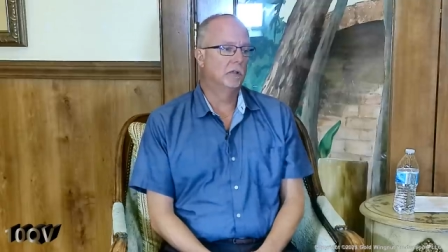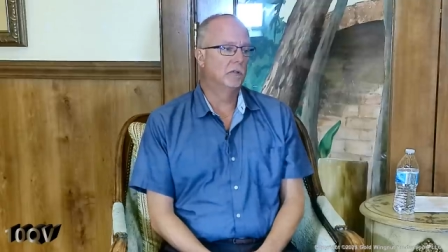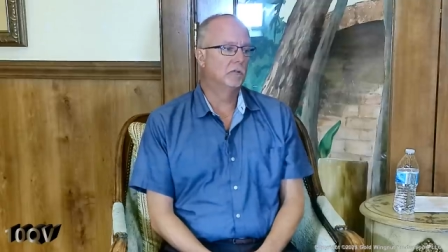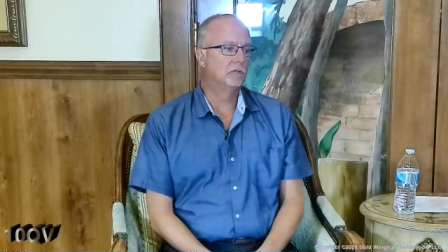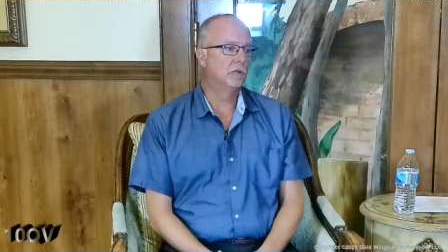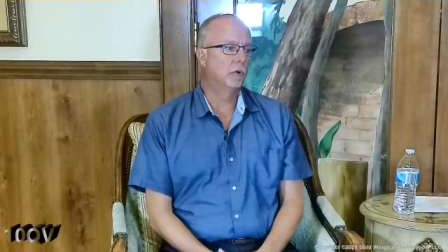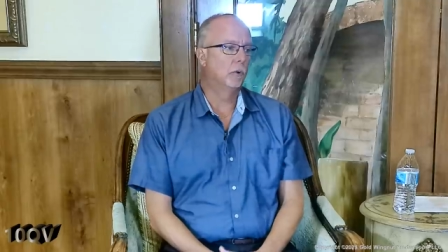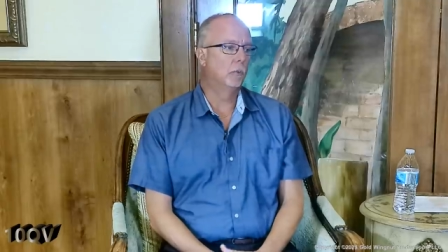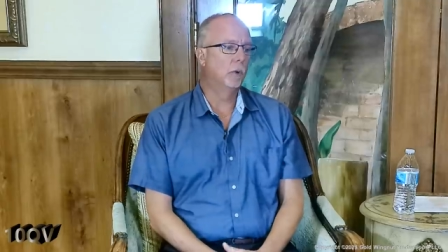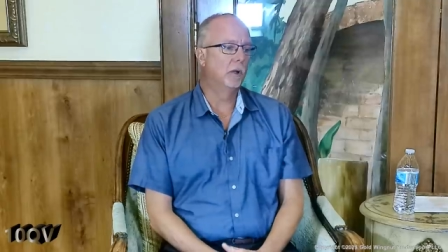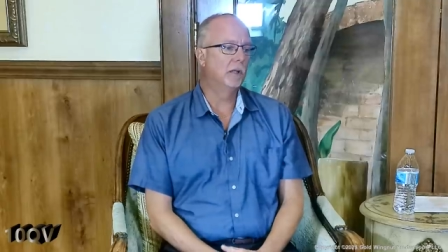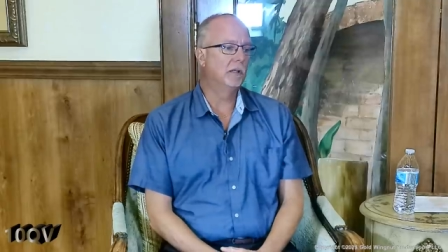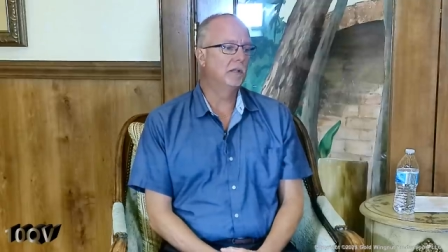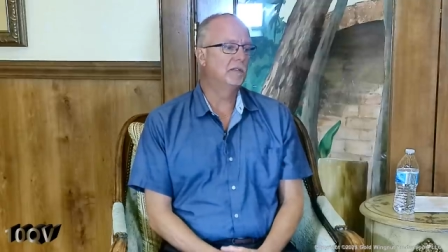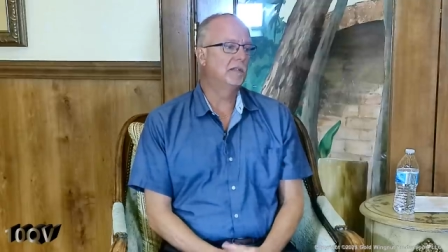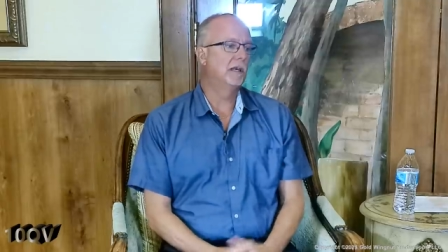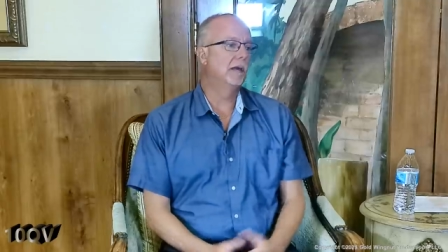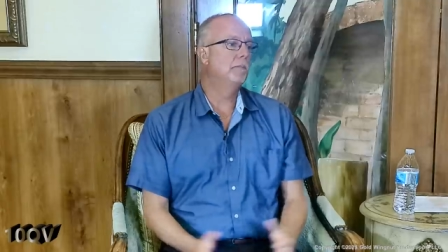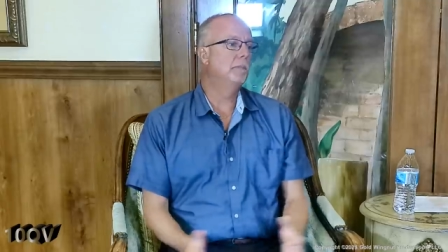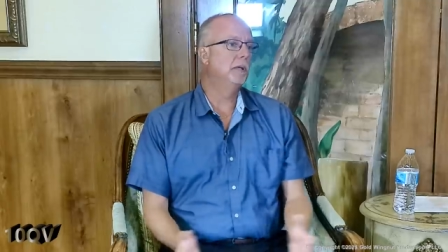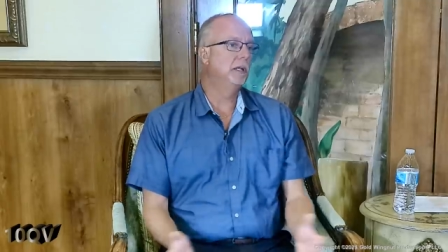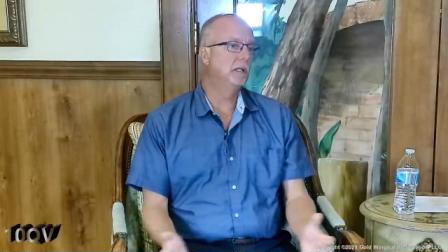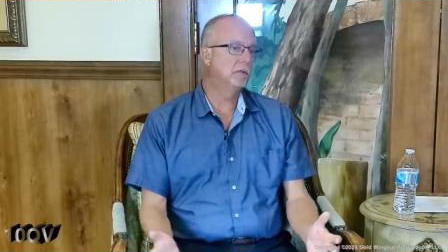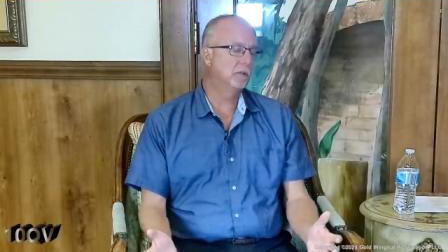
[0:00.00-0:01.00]
And so what does
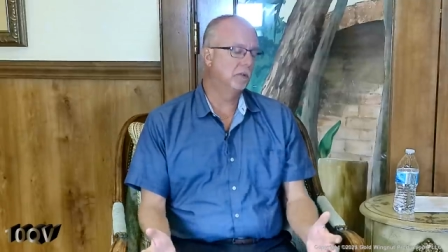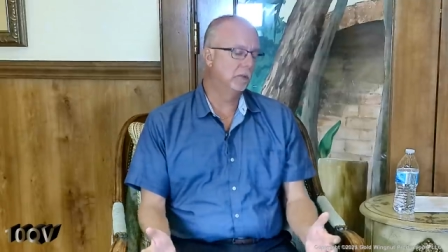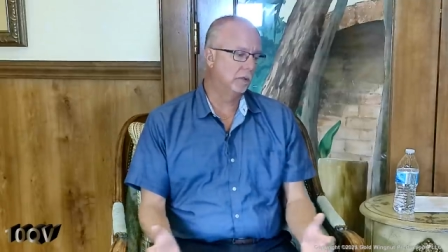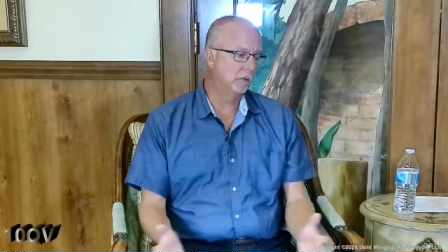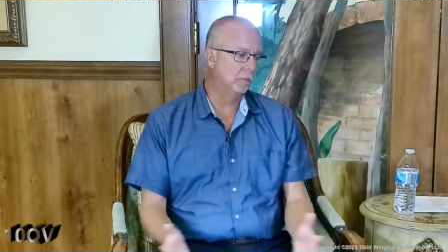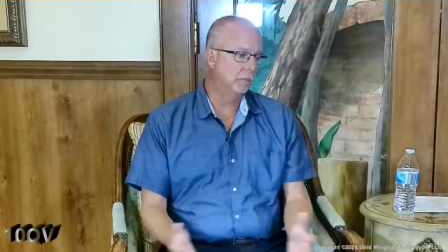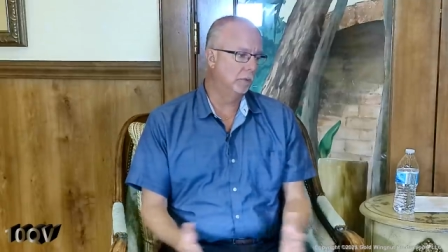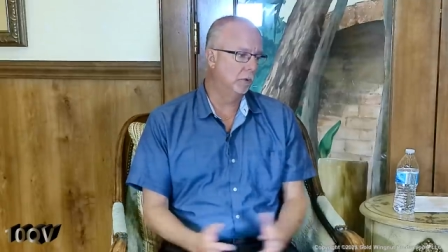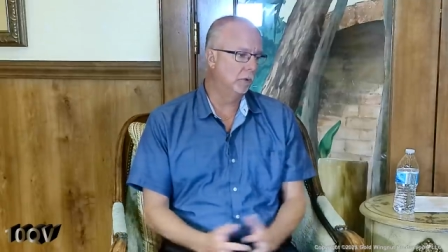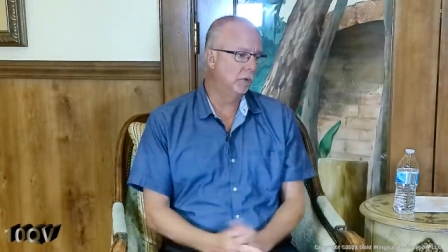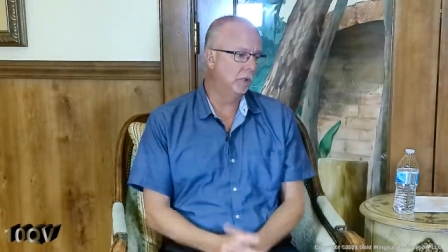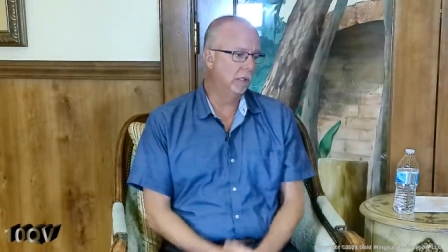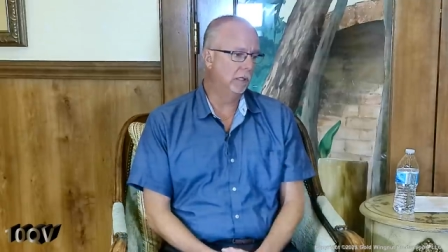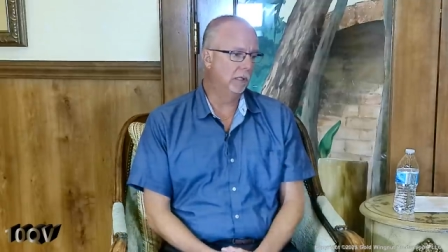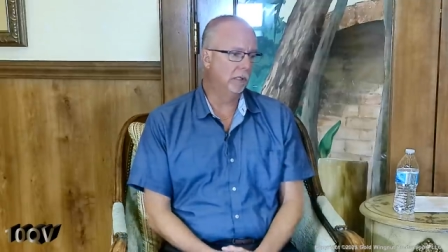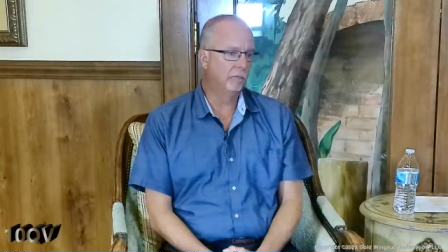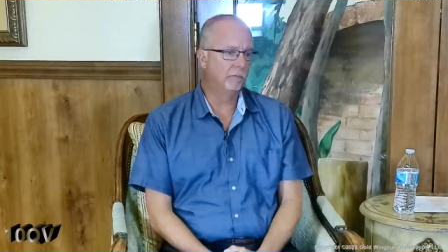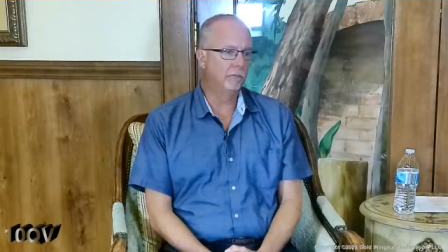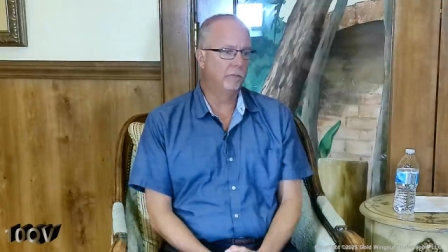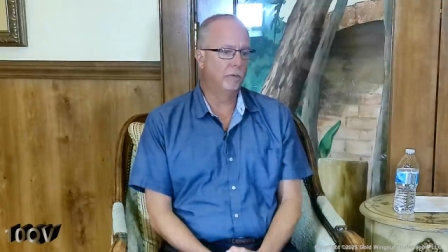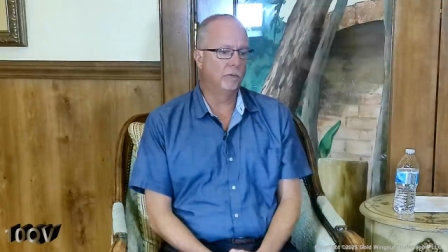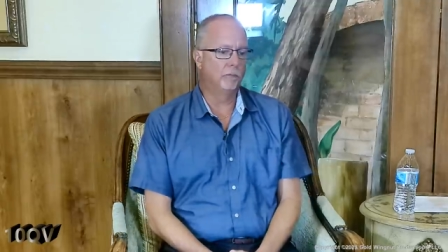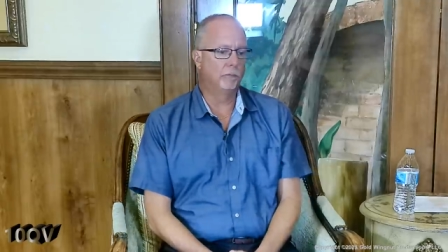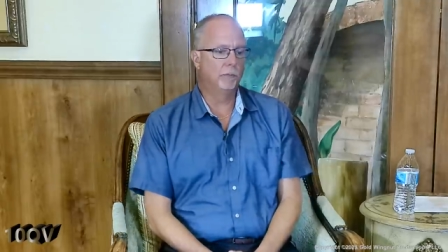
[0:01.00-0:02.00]
that mean to the community?
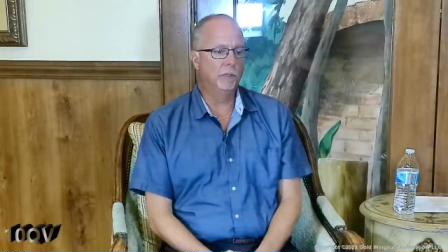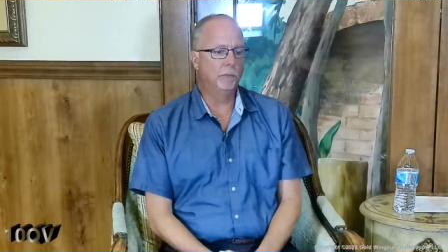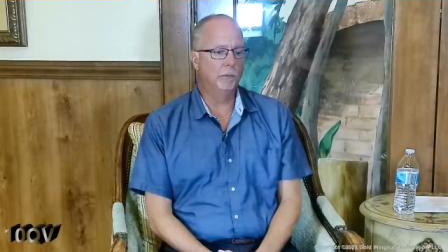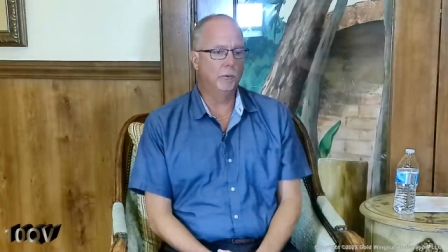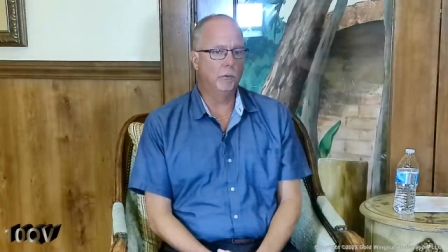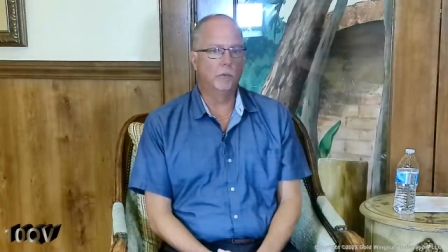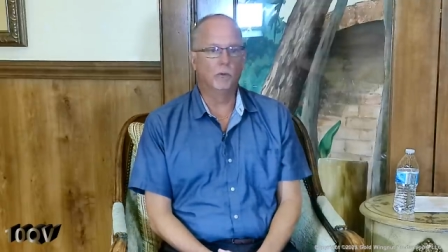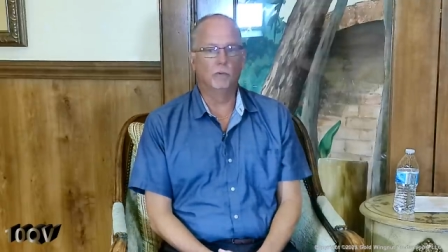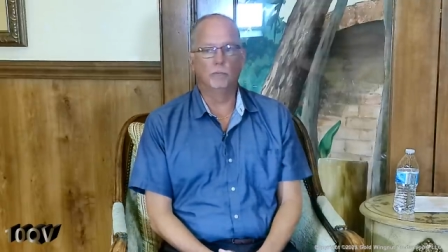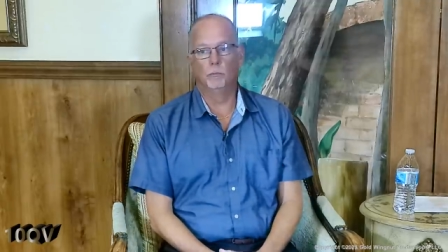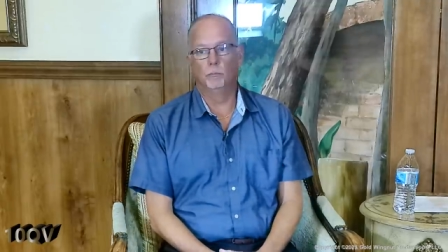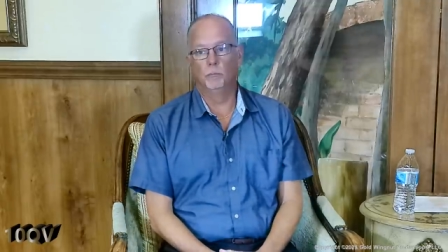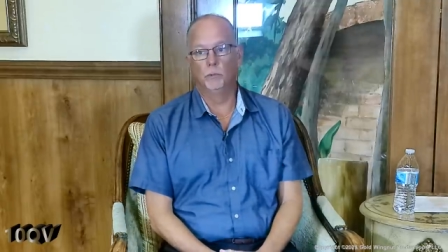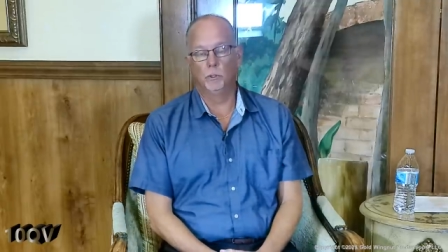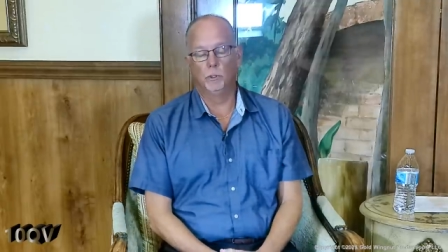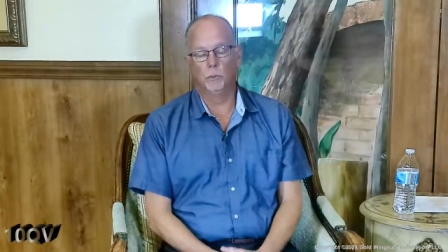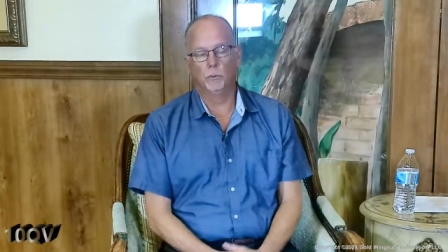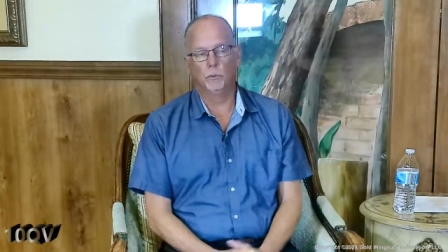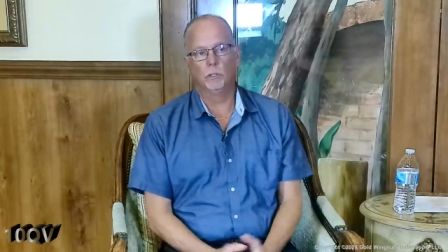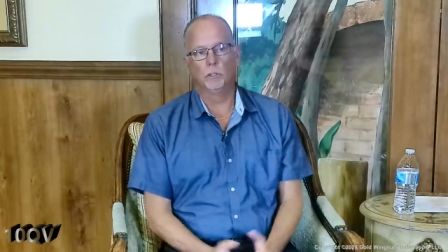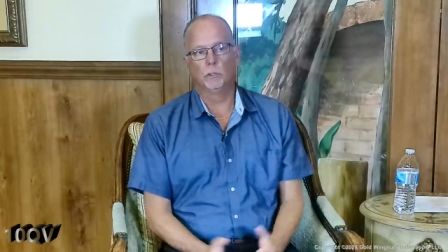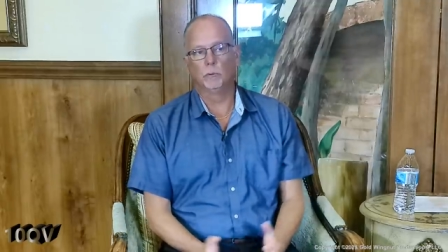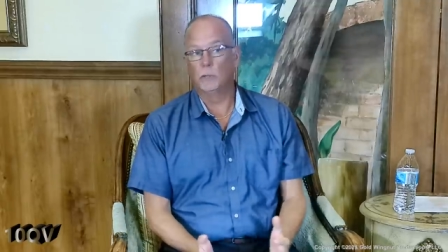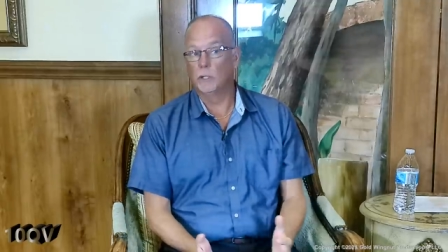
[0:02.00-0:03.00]
For people who are familiar
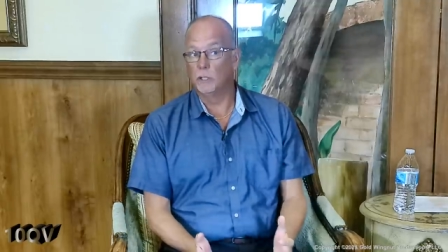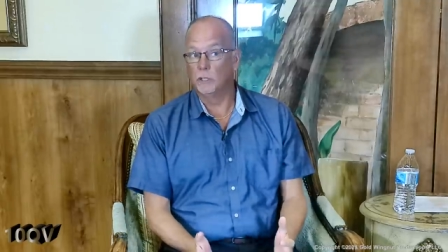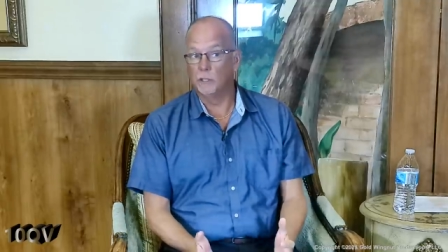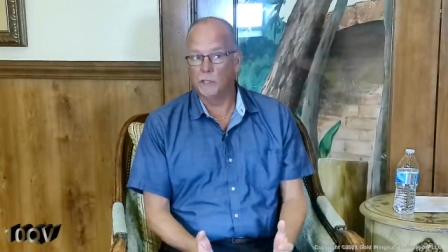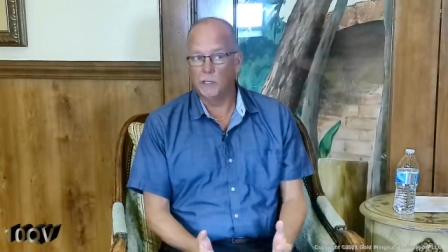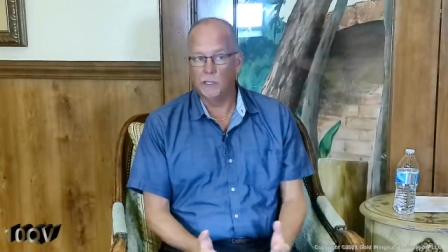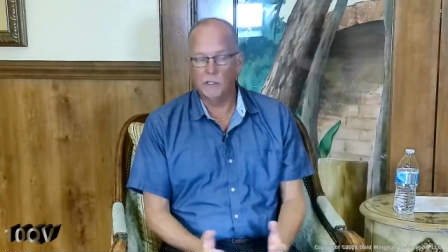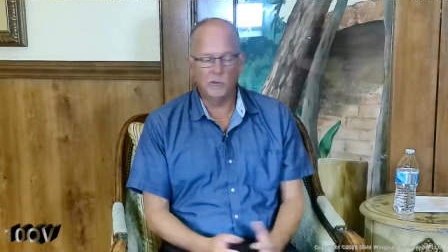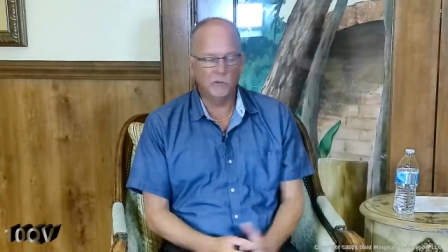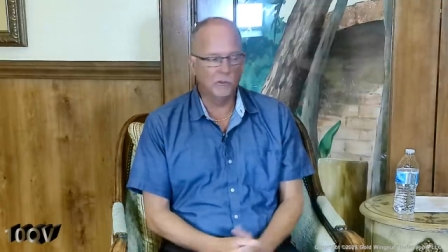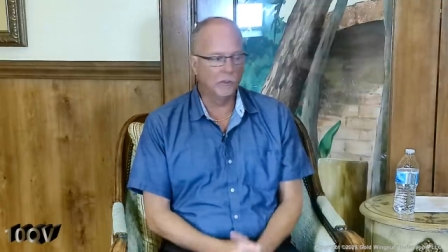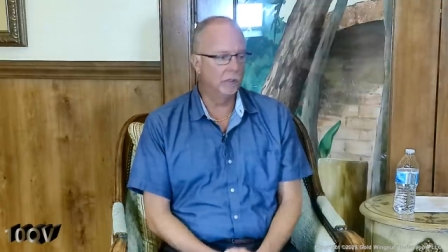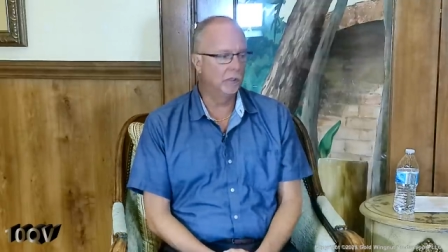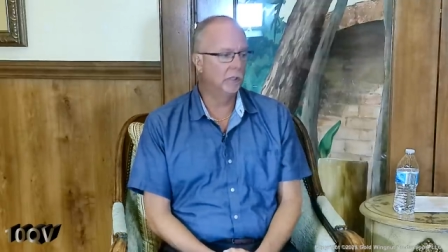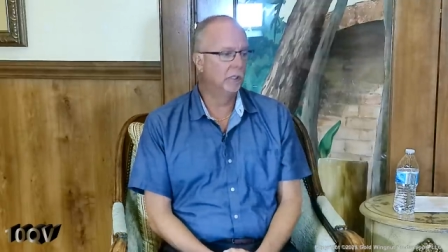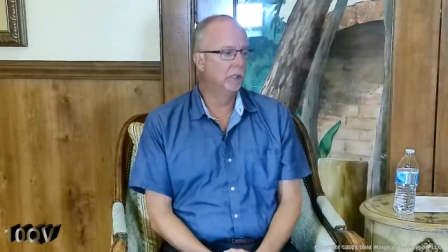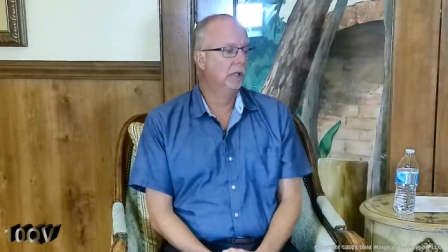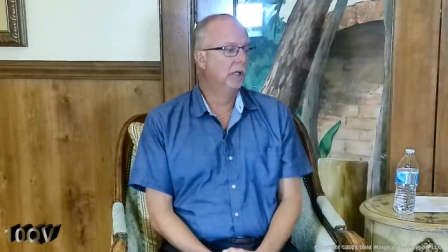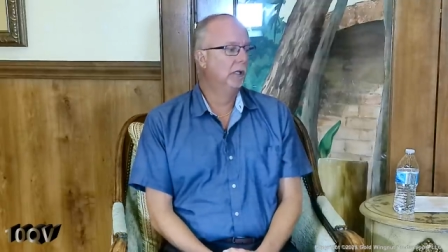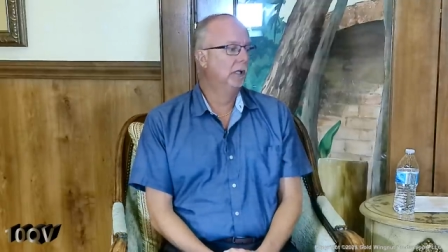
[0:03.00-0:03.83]
with accreditation,